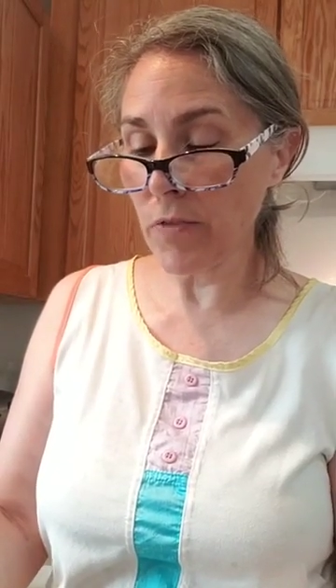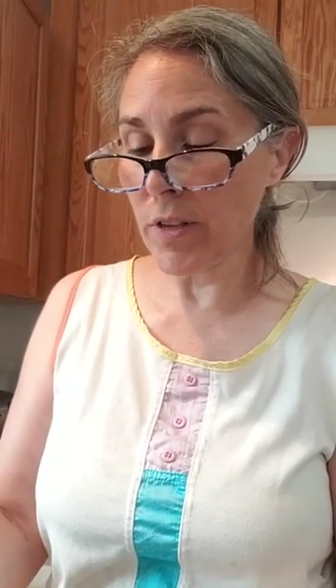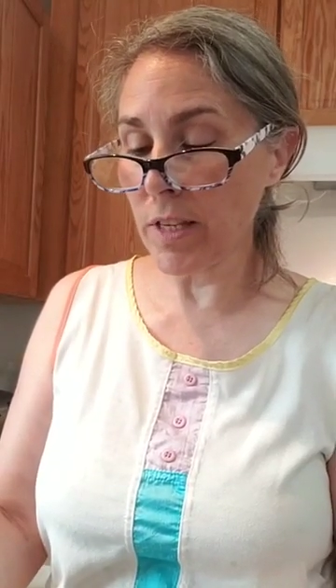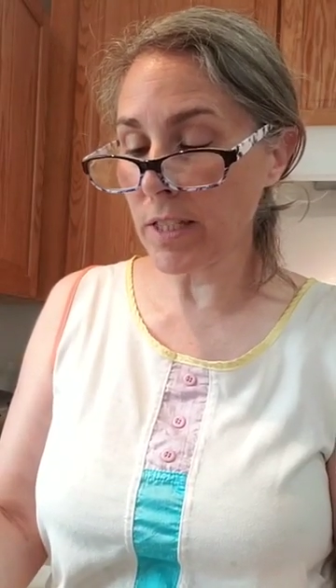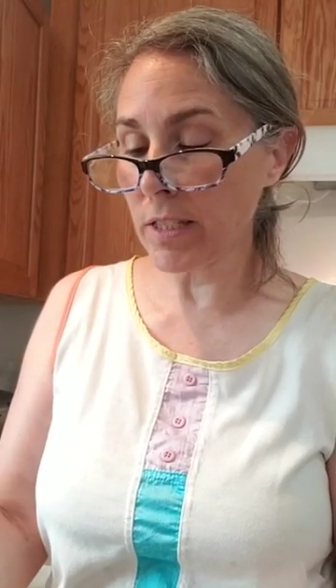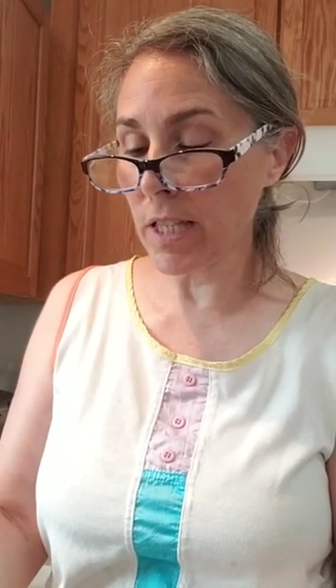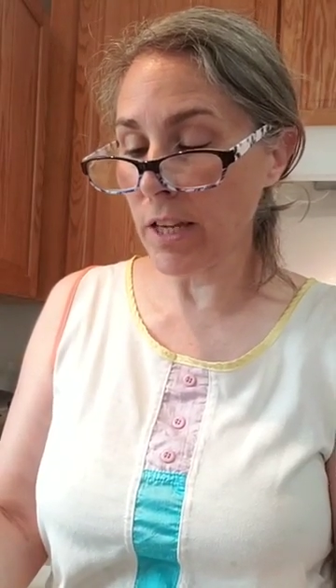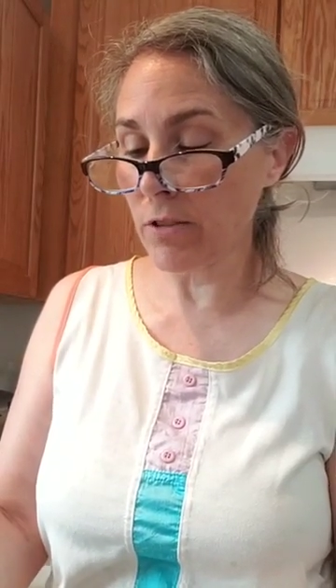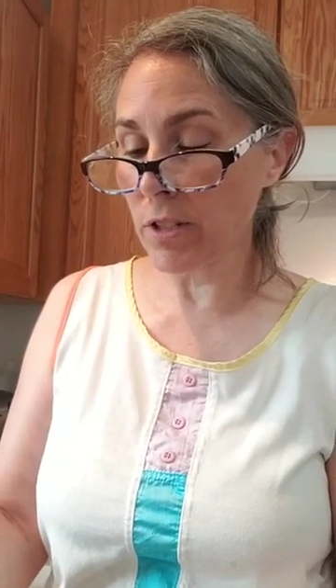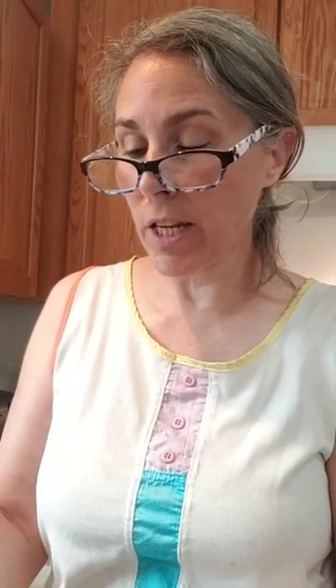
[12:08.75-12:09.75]
These
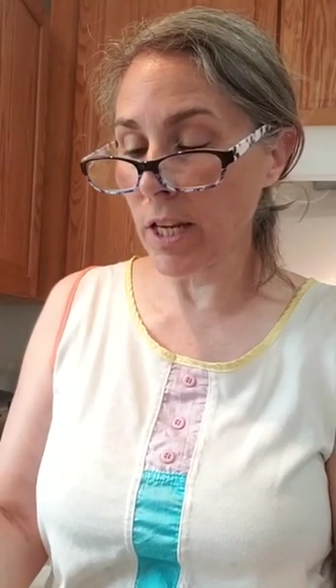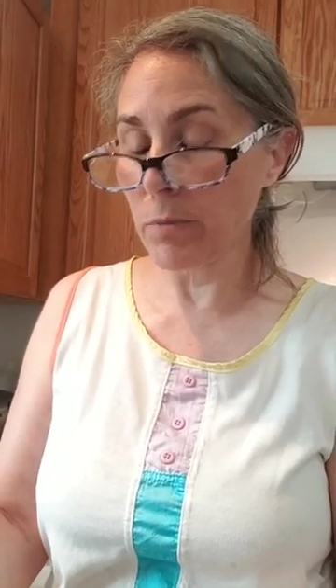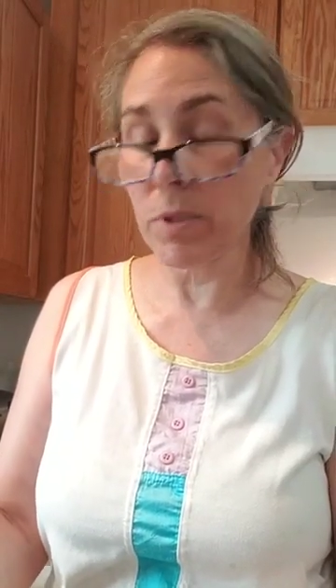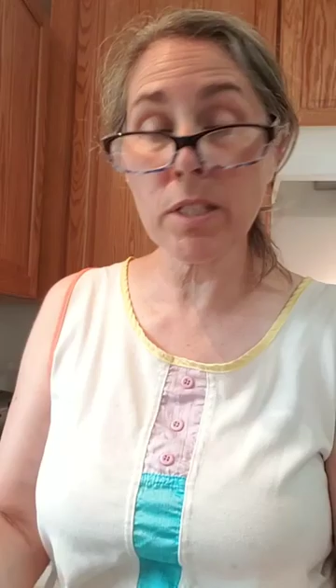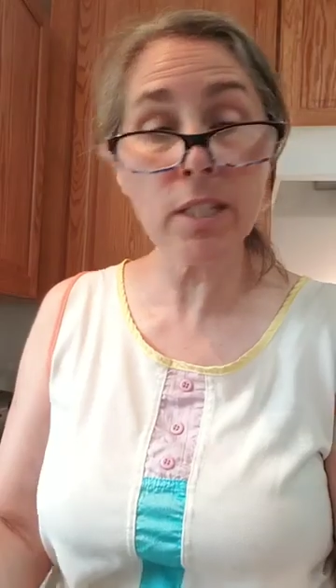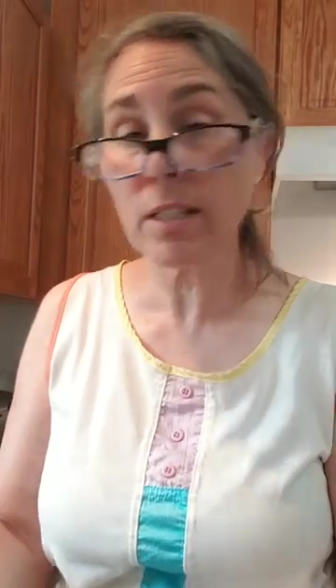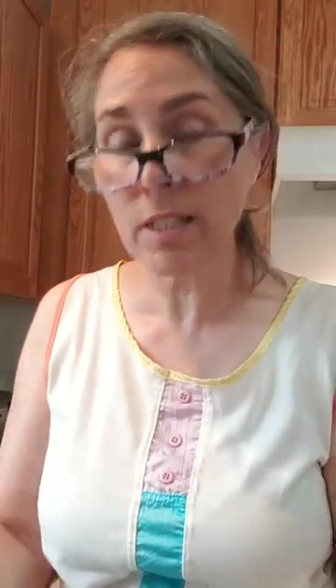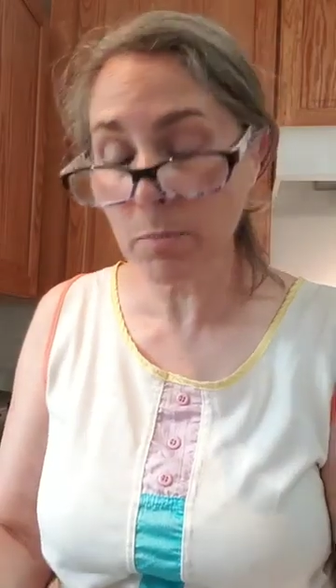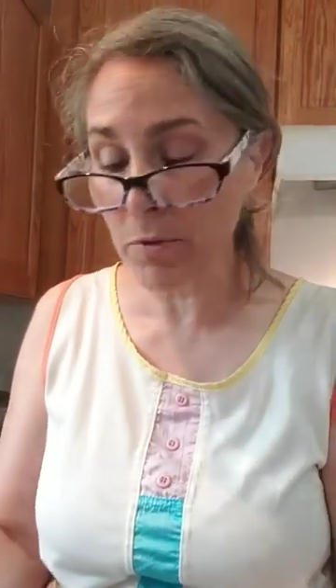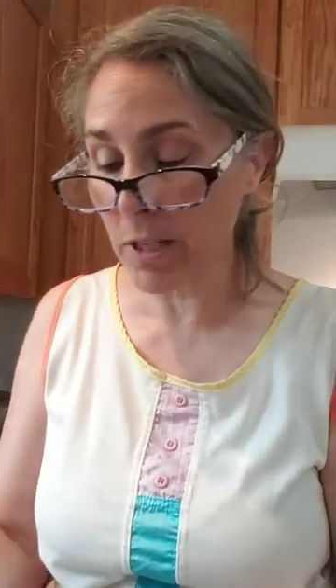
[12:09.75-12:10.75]
containers take up
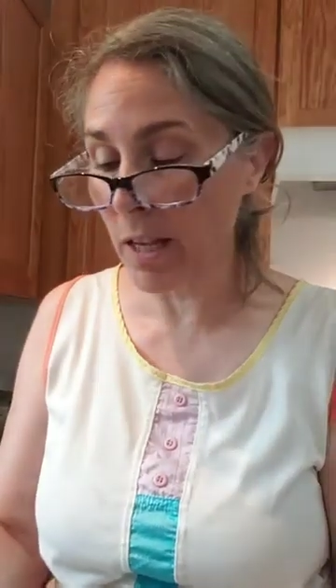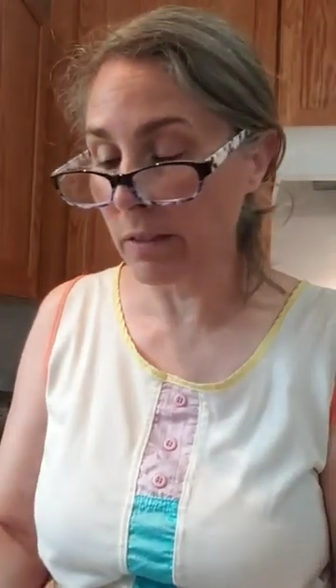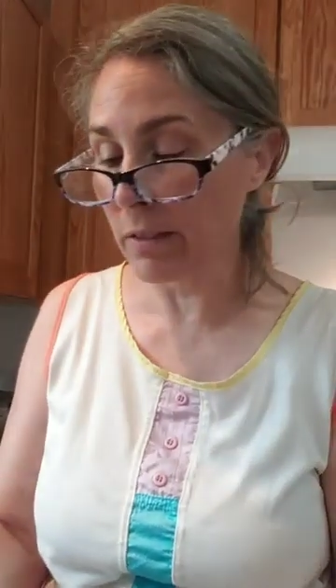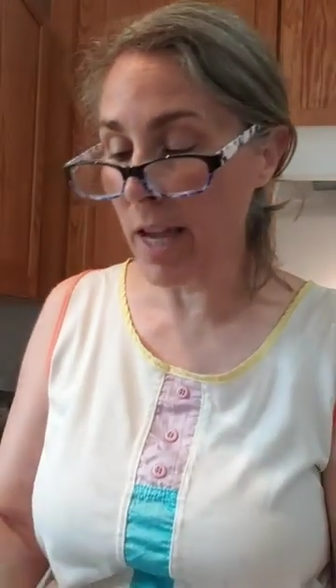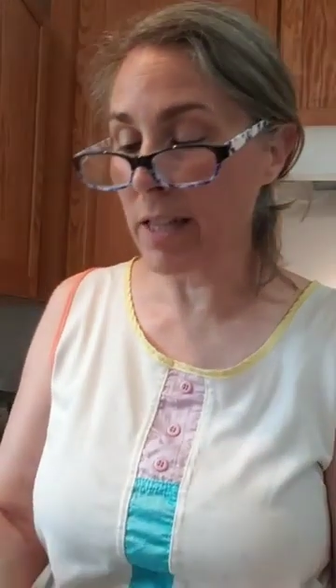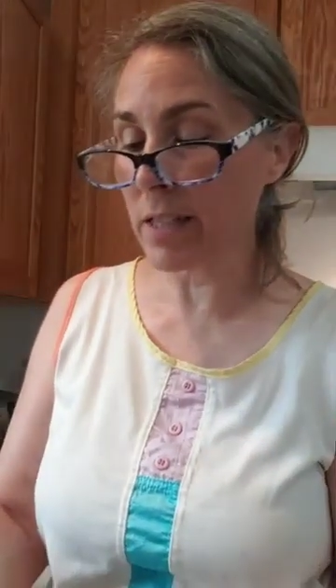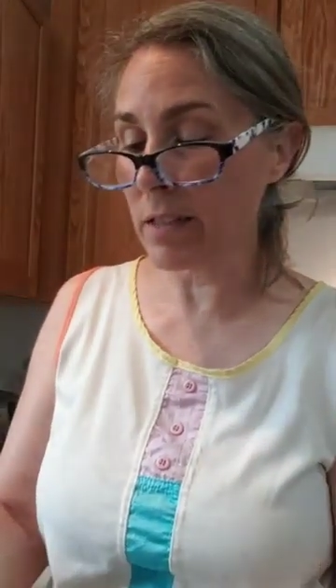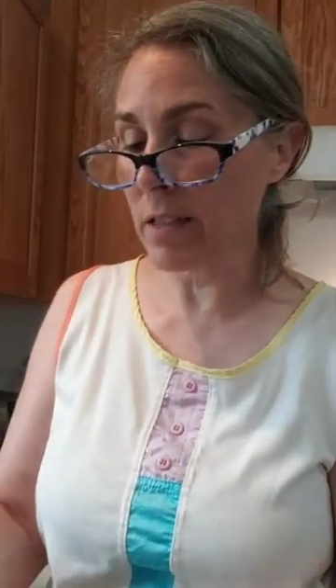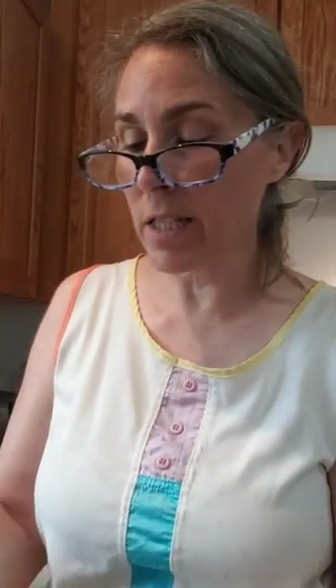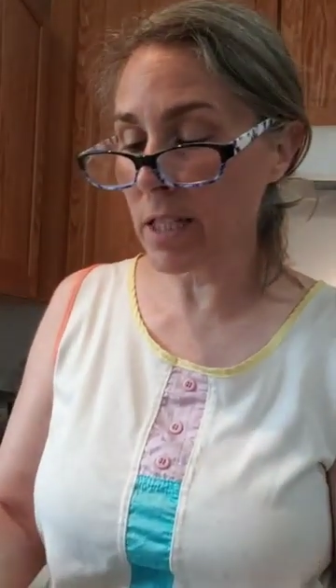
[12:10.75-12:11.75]
60%
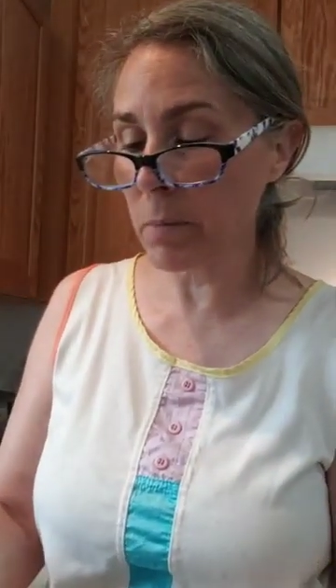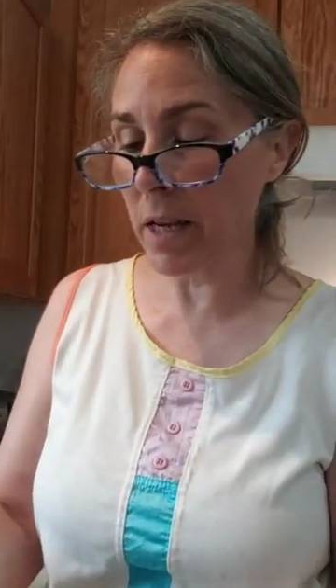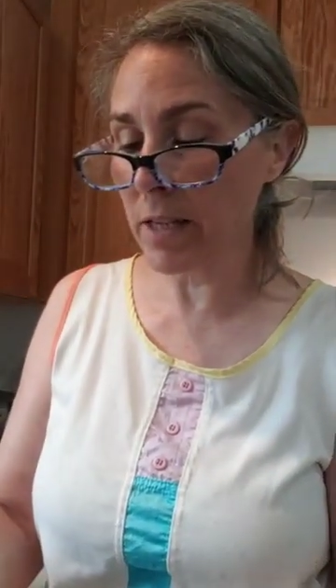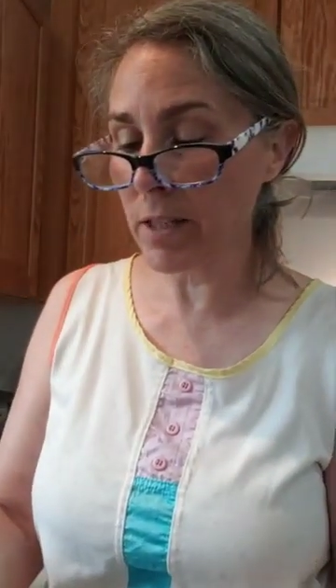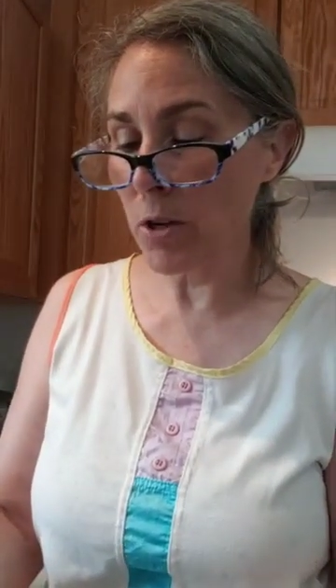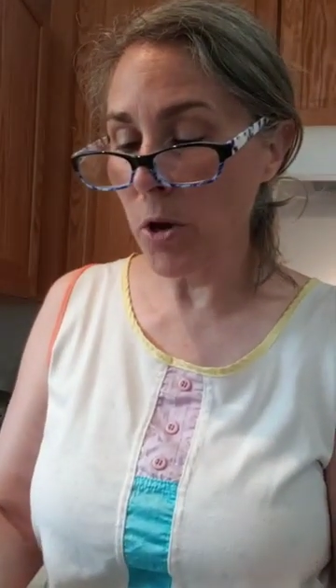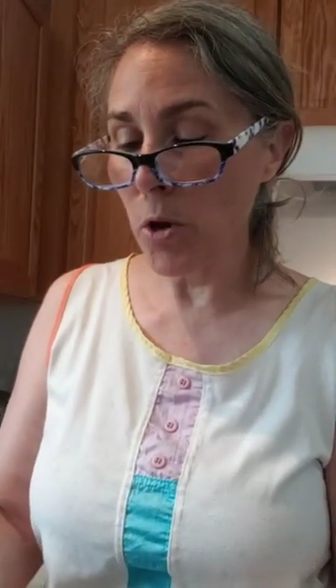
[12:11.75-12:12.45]
less space